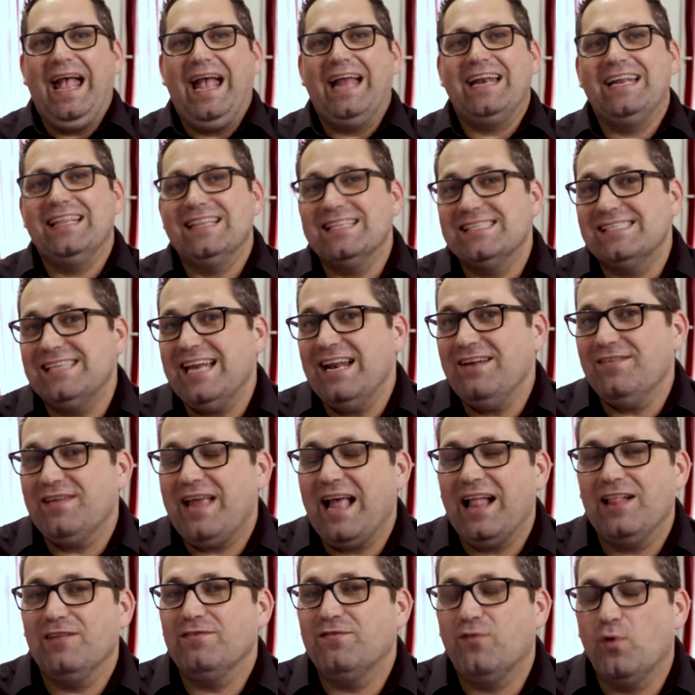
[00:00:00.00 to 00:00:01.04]
And in the state of
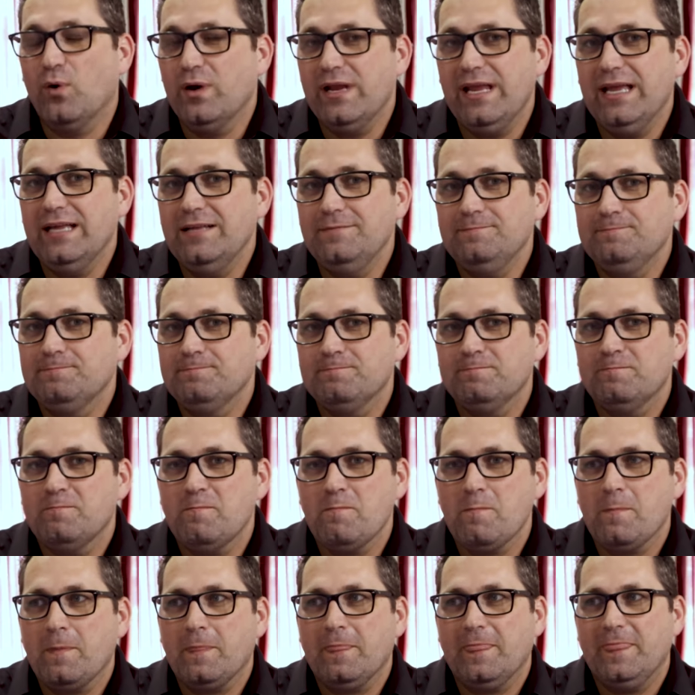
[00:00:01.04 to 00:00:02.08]
California,
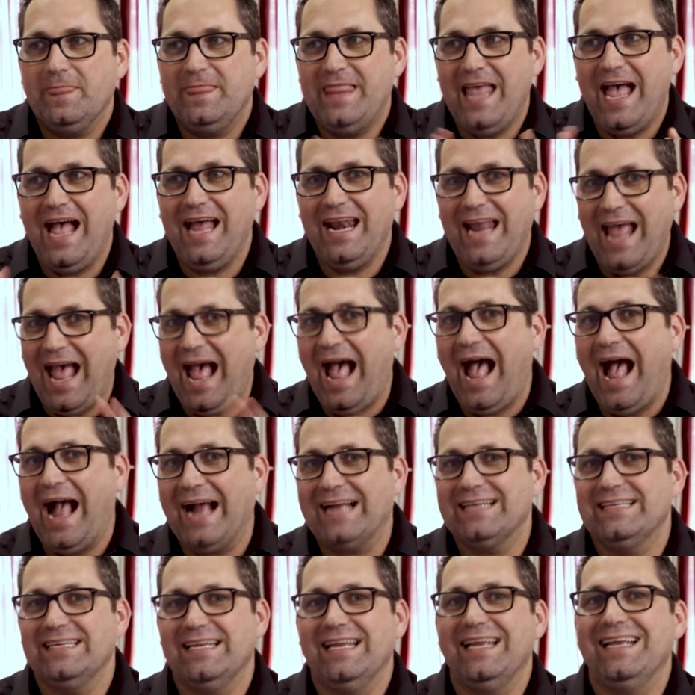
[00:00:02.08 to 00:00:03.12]
that
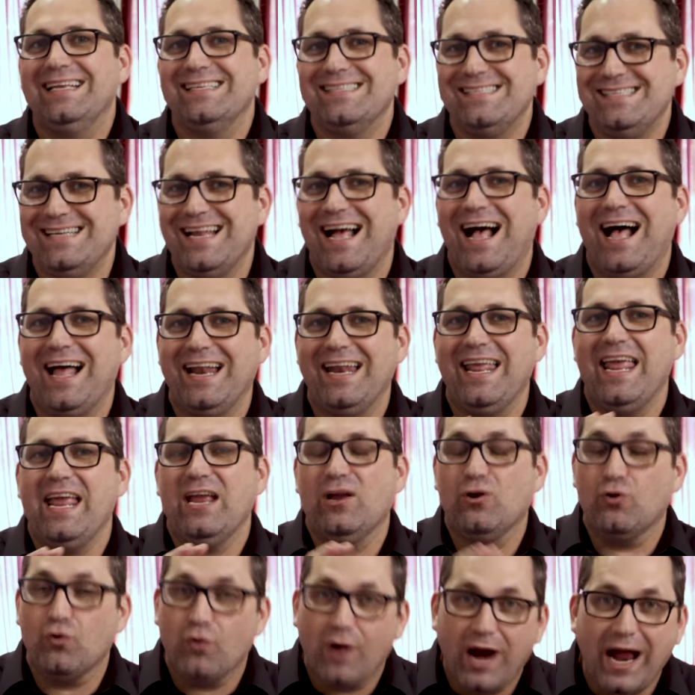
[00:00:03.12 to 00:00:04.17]
act is not a
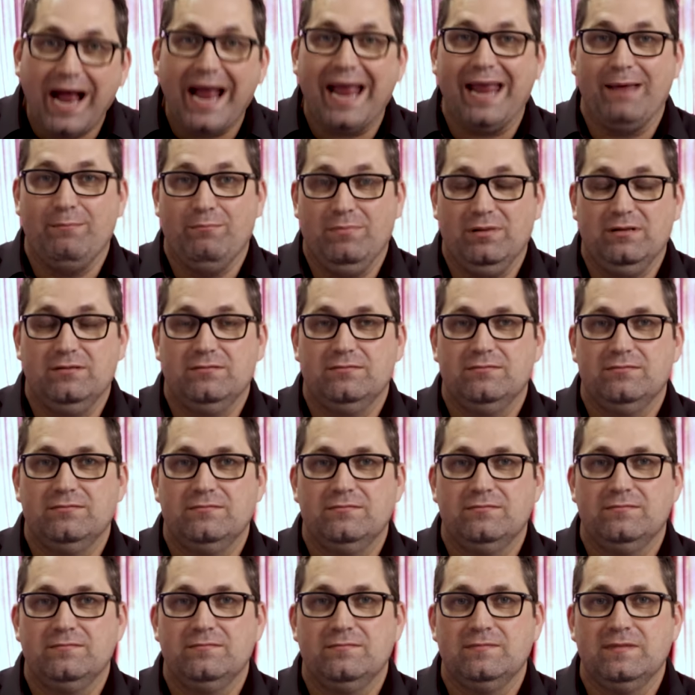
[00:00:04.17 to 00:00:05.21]
crime.
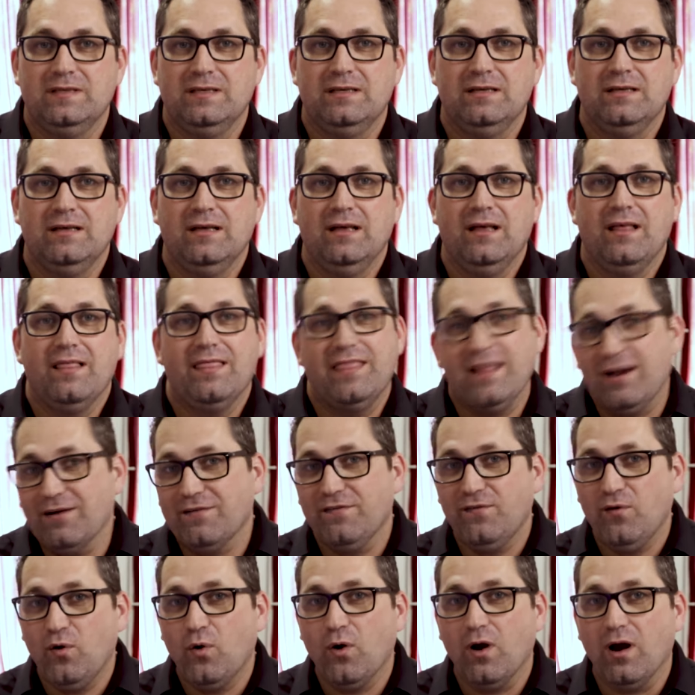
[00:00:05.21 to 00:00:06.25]

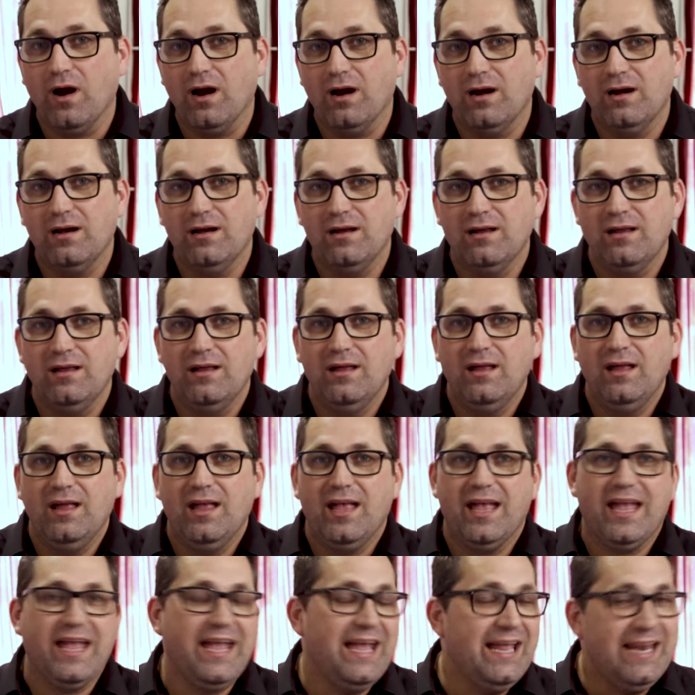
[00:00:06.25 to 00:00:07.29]
Therefore,
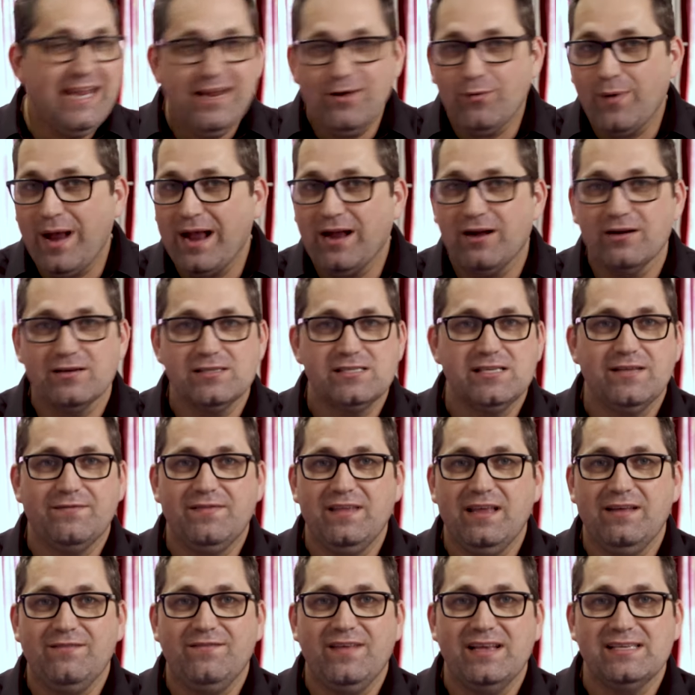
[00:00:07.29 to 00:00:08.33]
any records
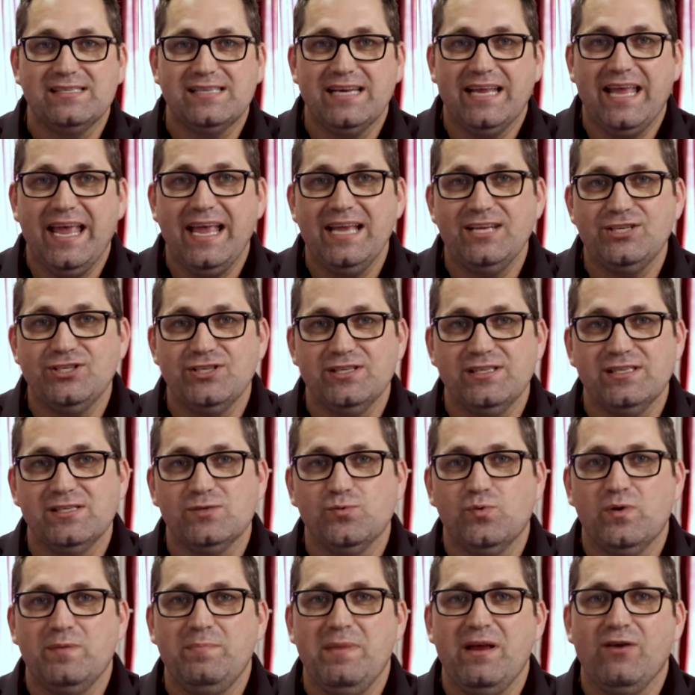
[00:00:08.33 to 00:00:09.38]
of the
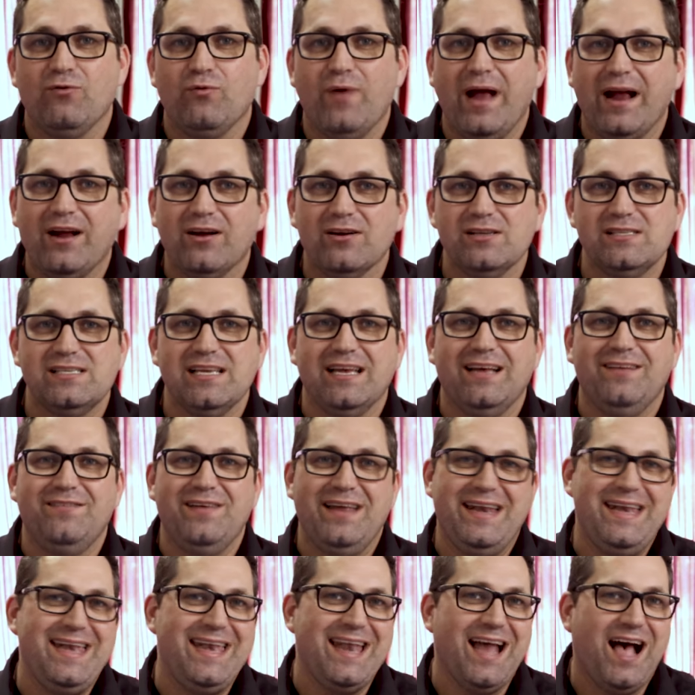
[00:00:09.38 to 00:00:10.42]
investigations would be records of
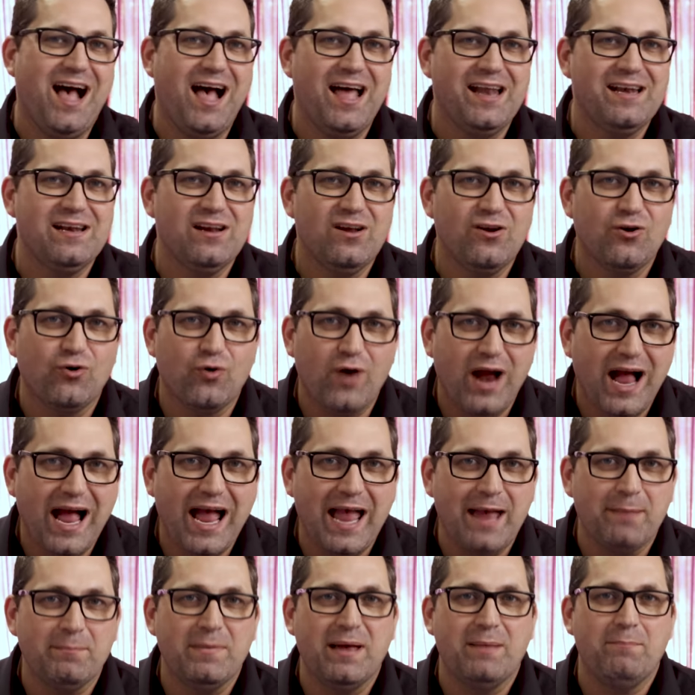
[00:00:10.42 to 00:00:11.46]
a
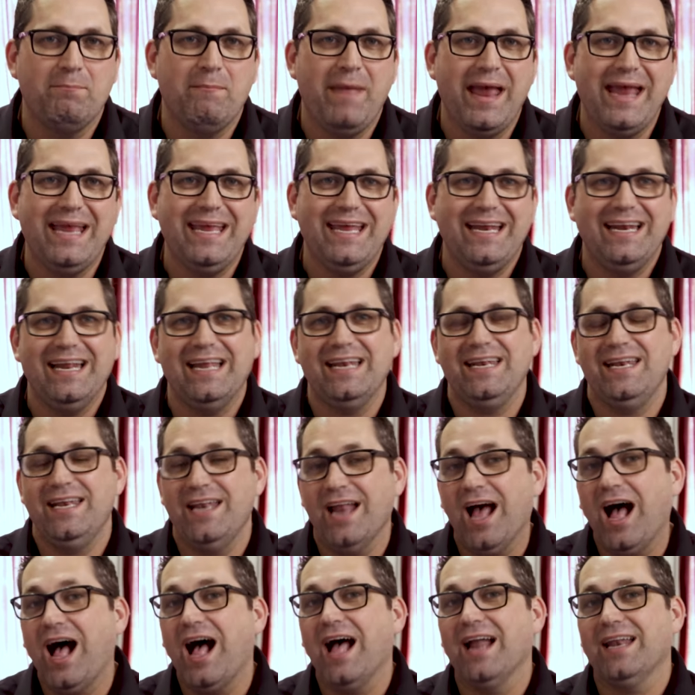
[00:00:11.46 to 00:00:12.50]
non-crime, making it
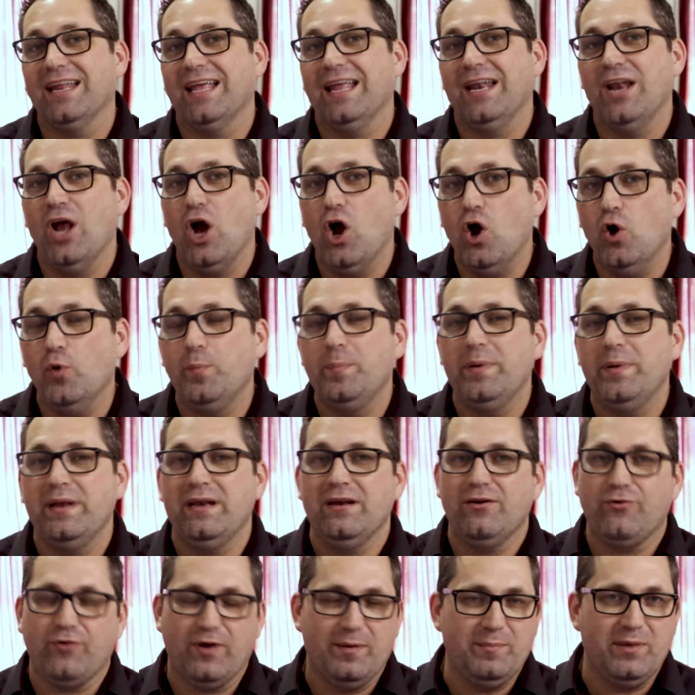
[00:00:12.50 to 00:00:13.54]
not an
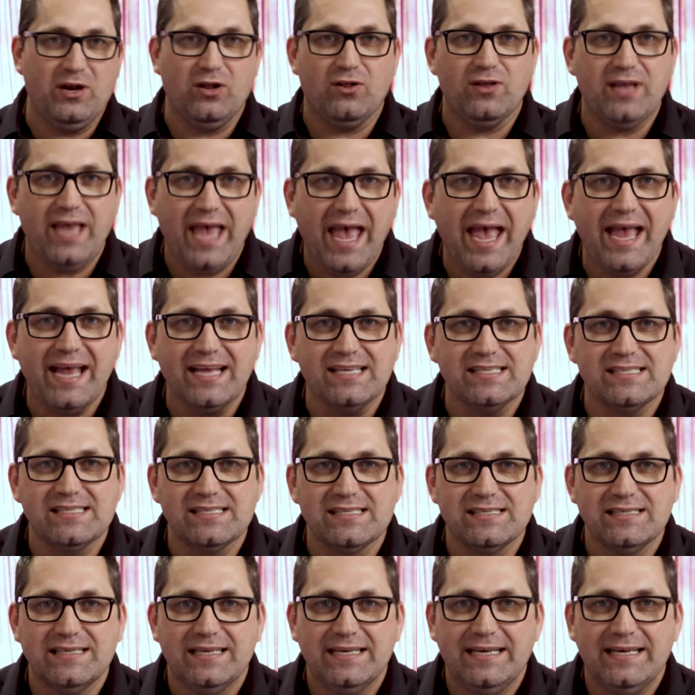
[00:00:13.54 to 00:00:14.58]
open criminal case.